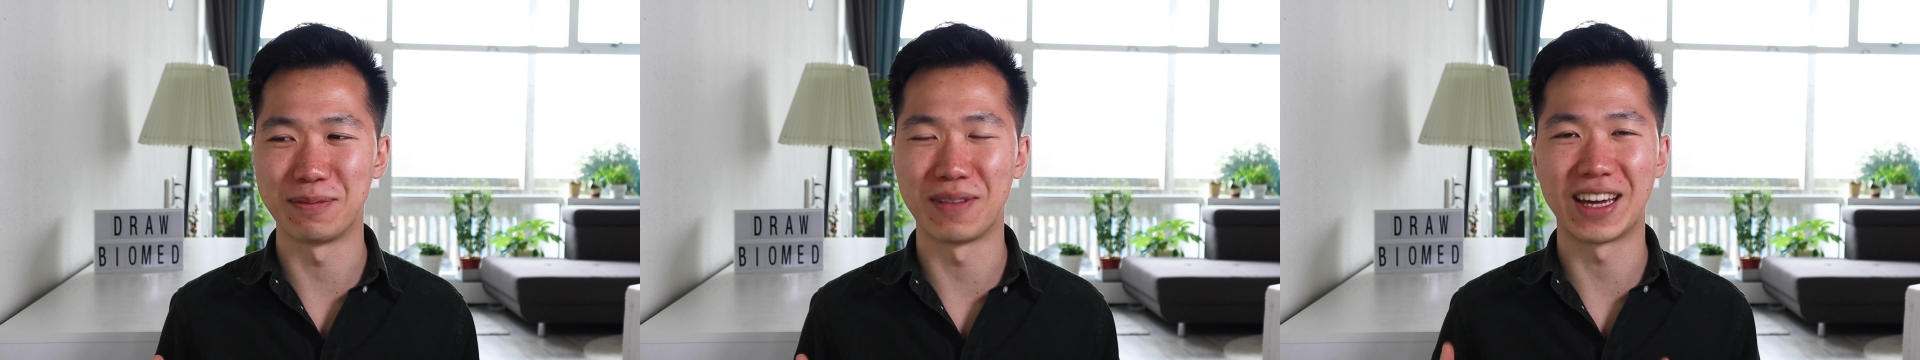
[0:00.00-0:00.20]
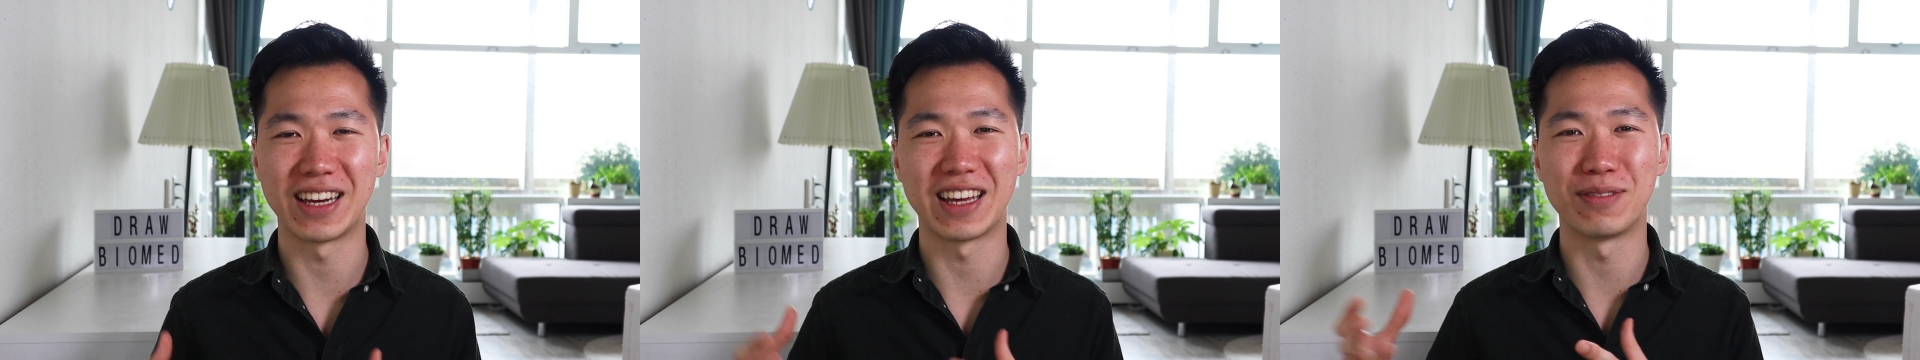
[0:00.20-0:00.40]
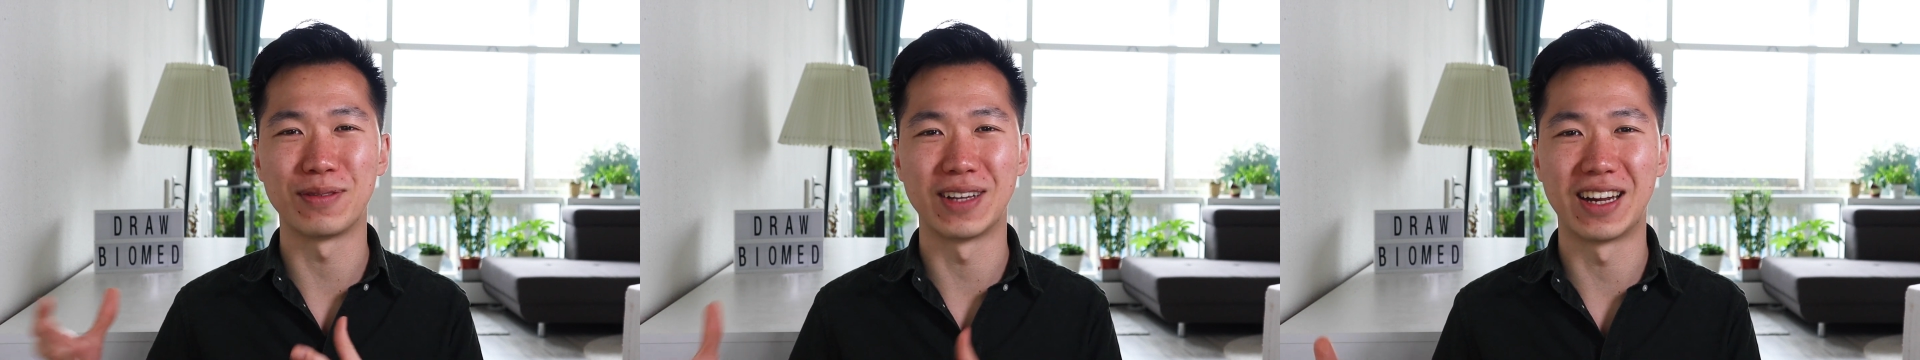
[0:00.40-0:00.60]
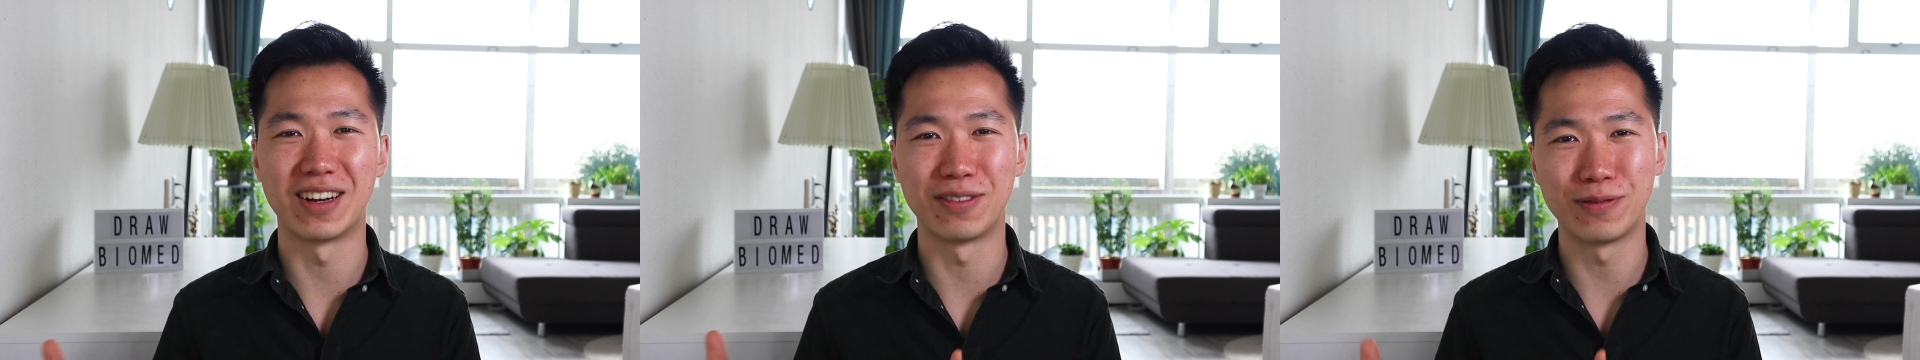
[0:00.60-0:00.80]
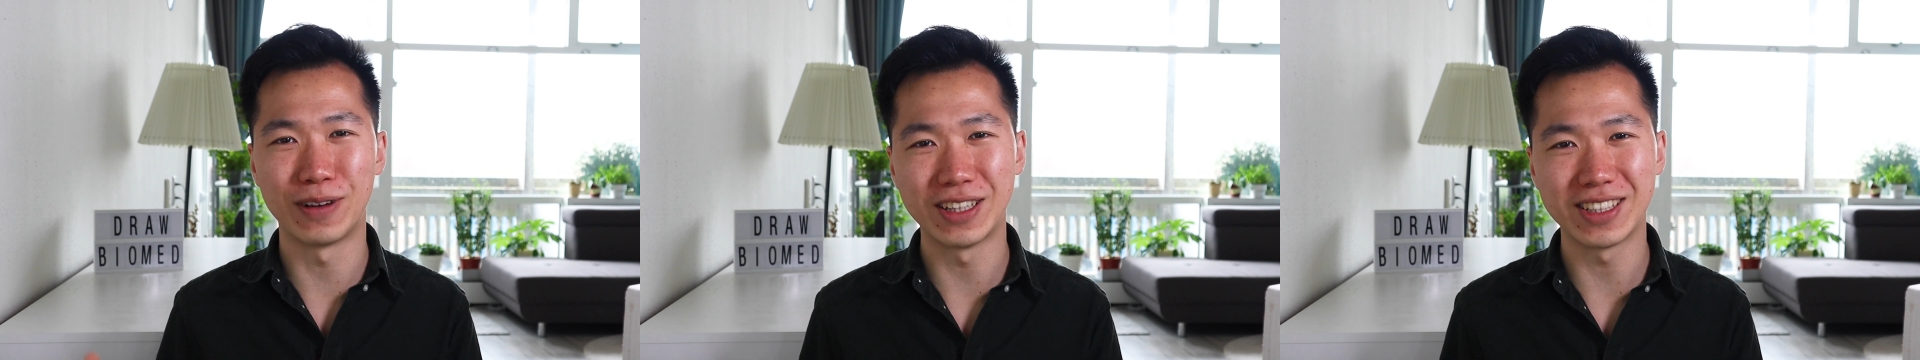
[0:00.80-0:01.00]
might have a lot
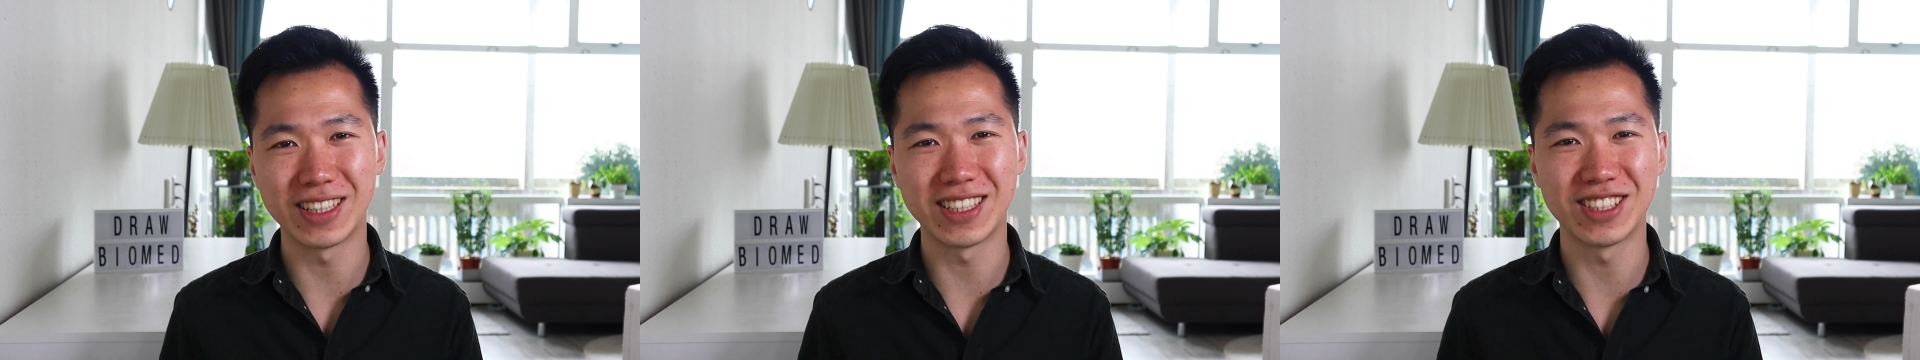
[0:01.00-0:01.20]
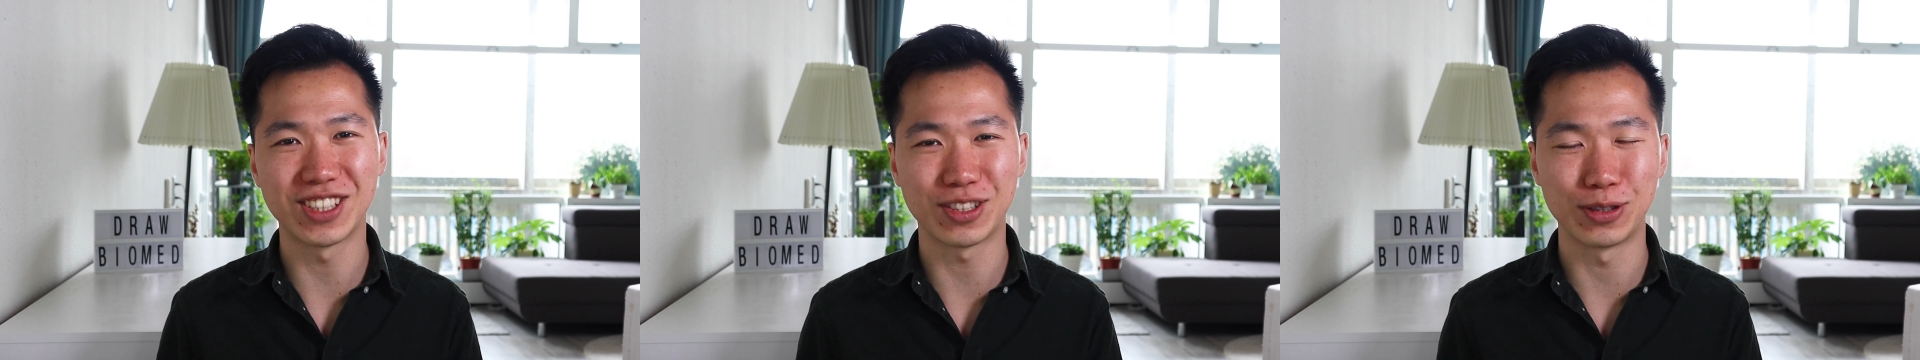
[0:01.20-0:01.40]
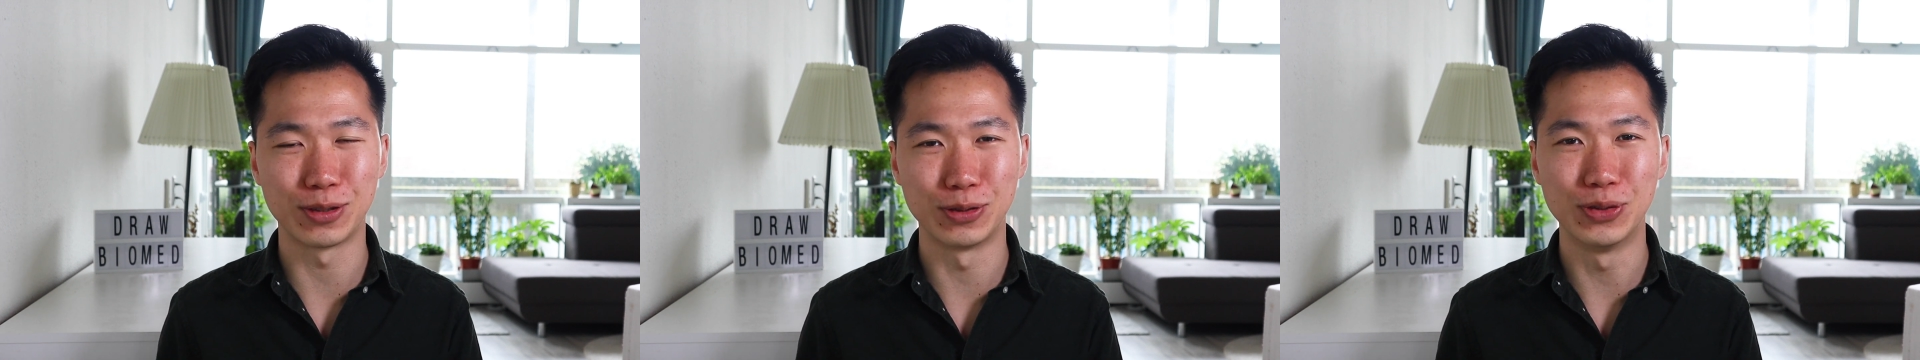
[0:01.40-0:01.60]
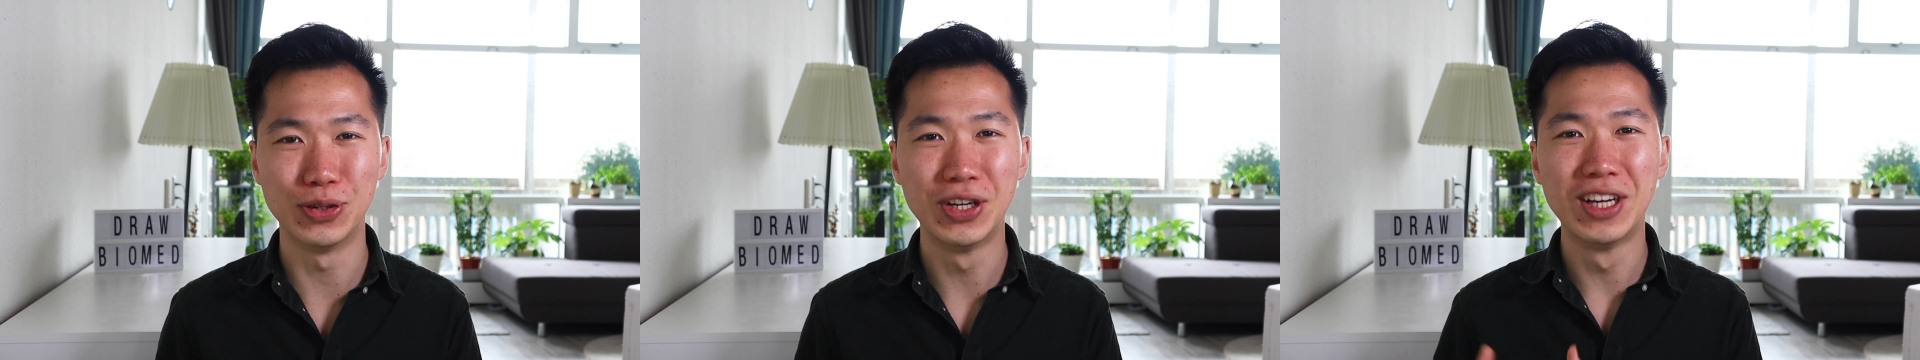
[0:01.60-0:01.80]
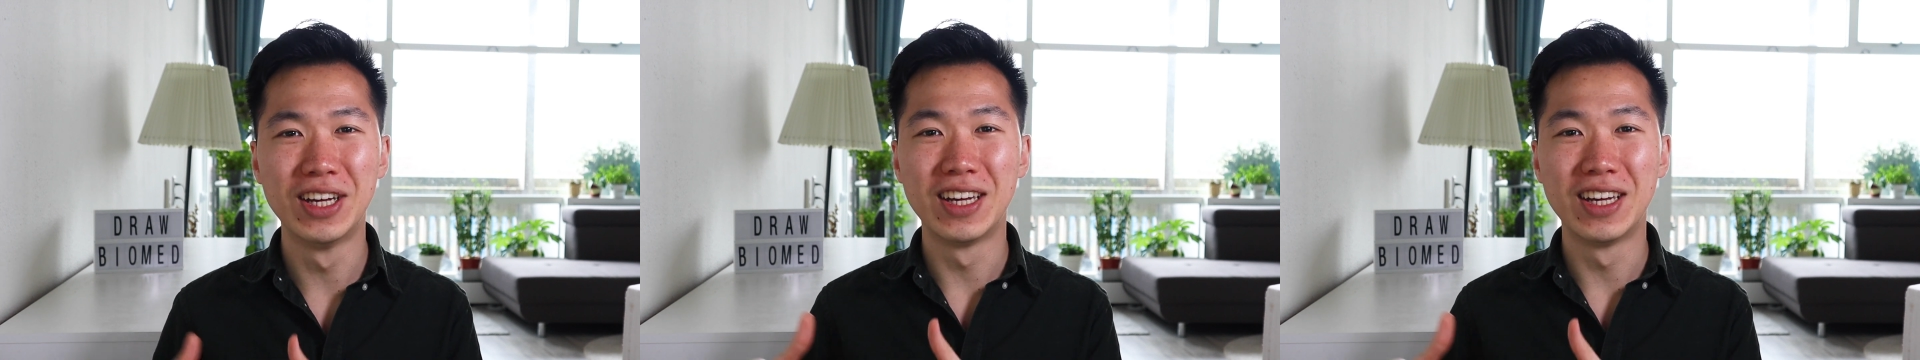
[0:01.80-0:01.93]
of fundings to